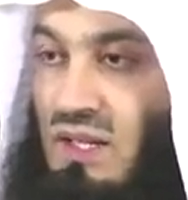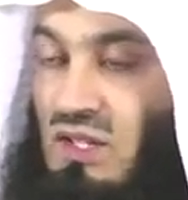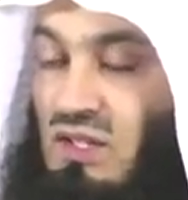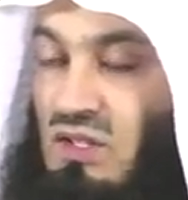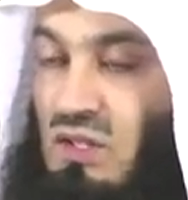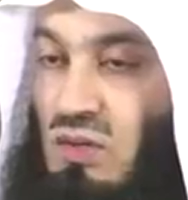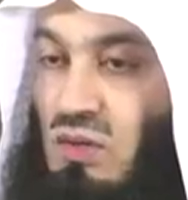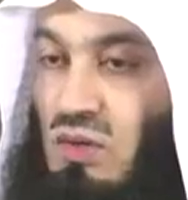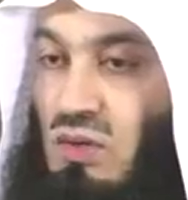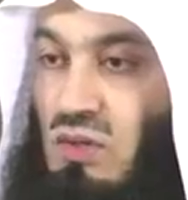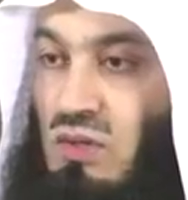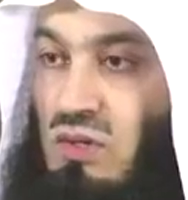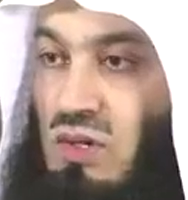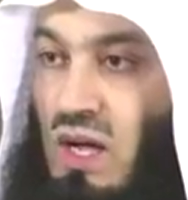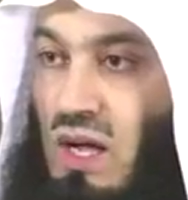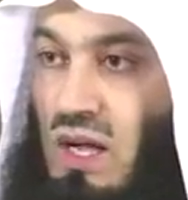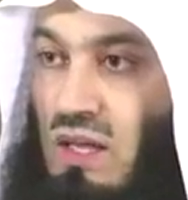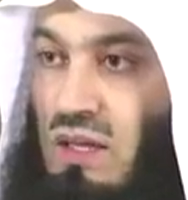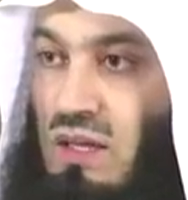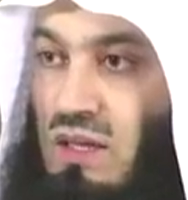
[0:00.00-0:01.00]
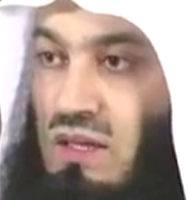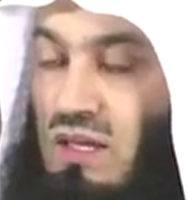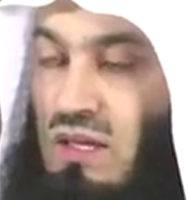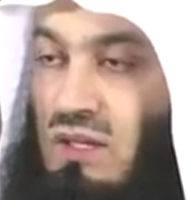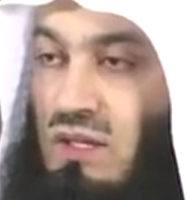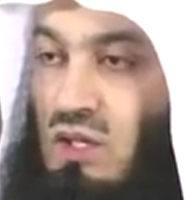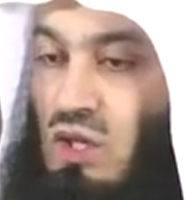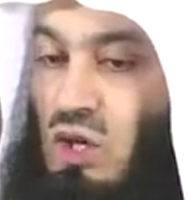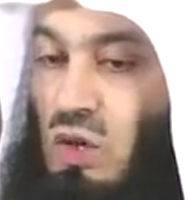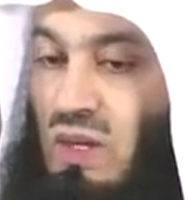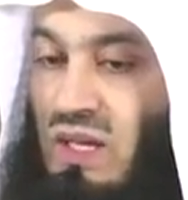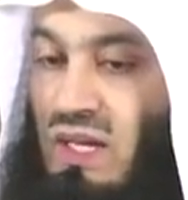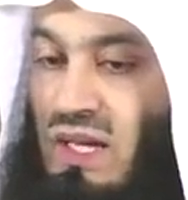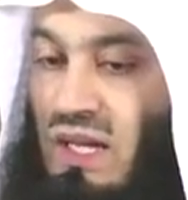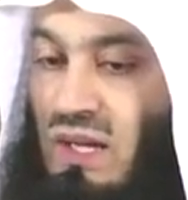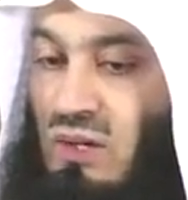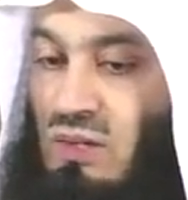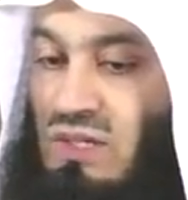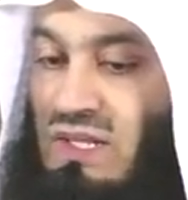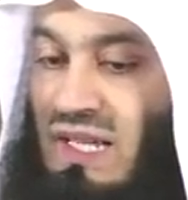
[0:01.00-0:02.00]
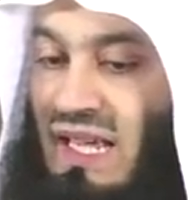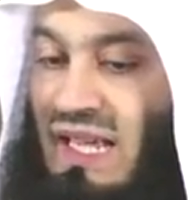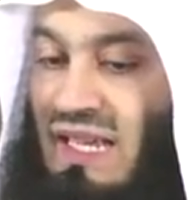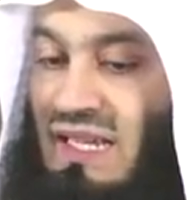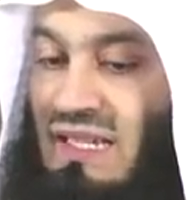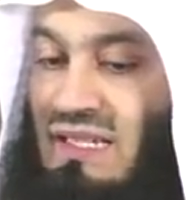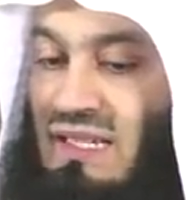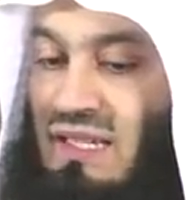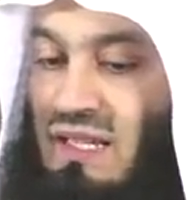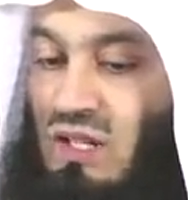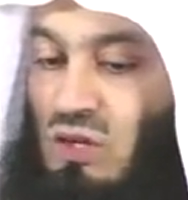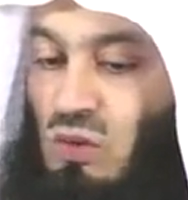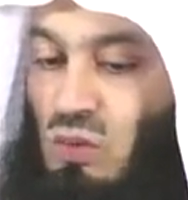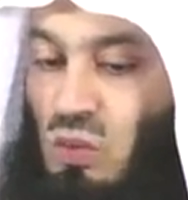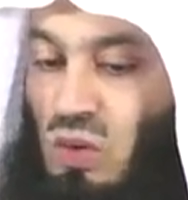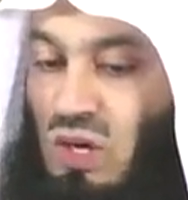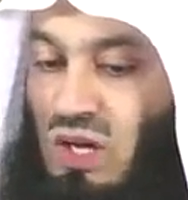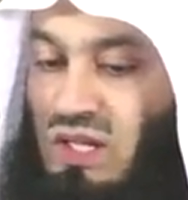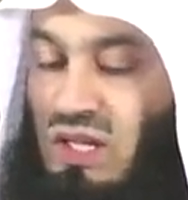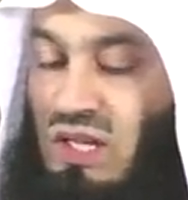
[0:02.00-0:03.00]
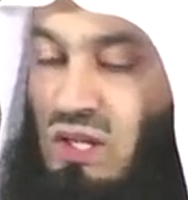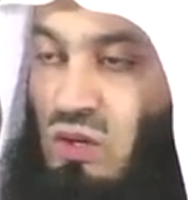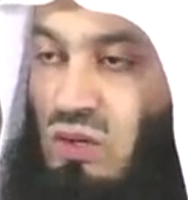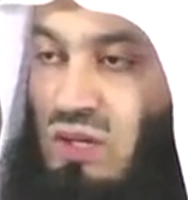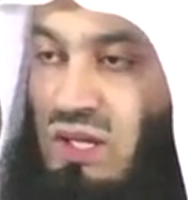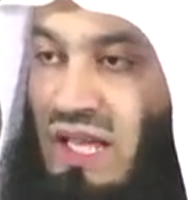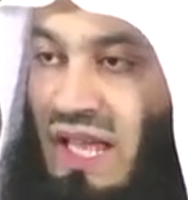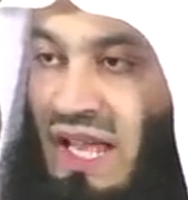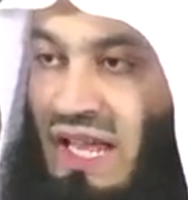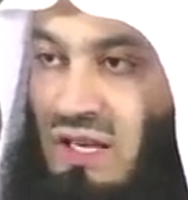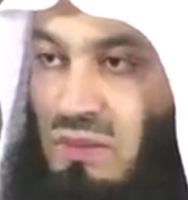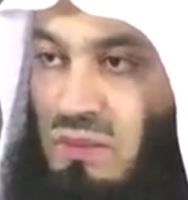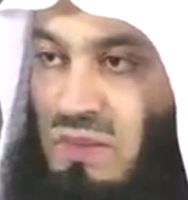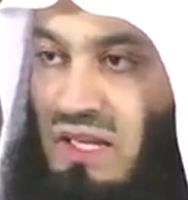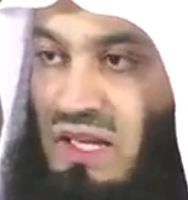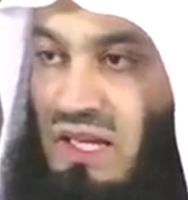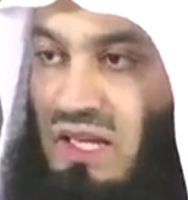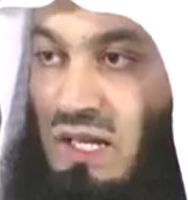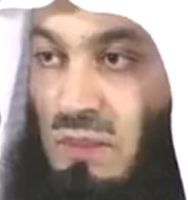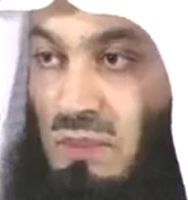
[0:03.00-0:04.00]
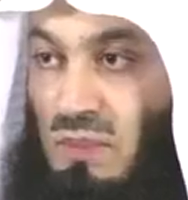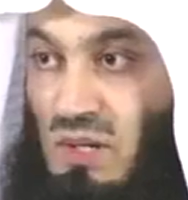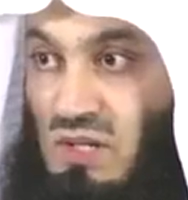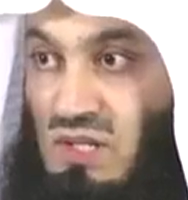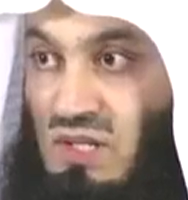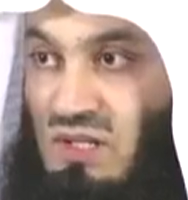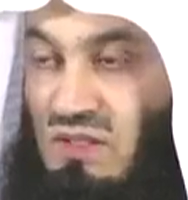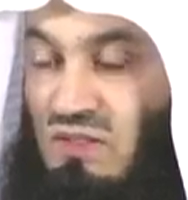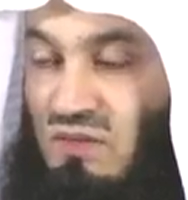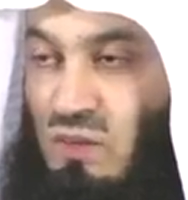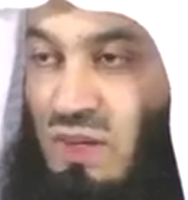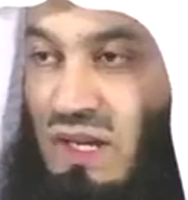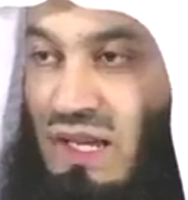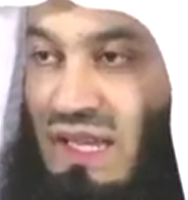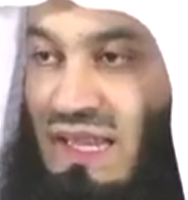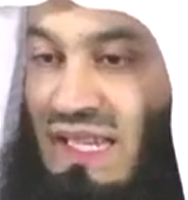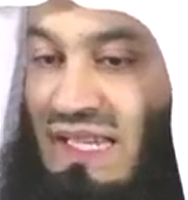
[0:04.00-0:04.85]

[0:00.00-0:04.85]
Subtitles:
So rather than going out and working on the enemy in a positive way,